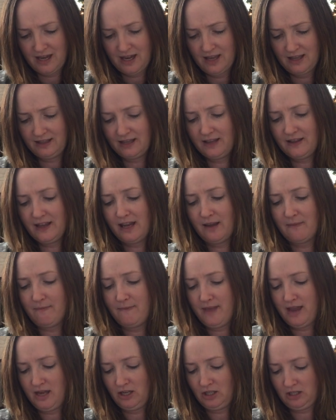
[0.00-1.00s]
It's in like a
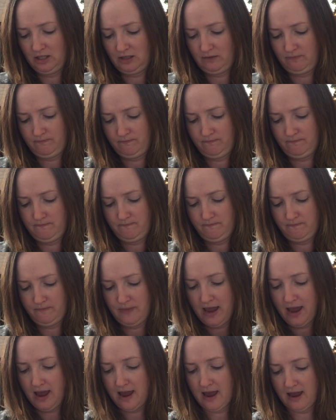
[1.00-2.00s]
mesh
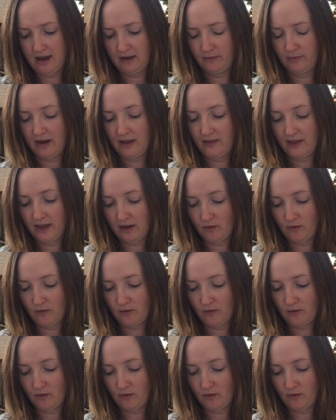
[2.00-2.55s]
bag, but I like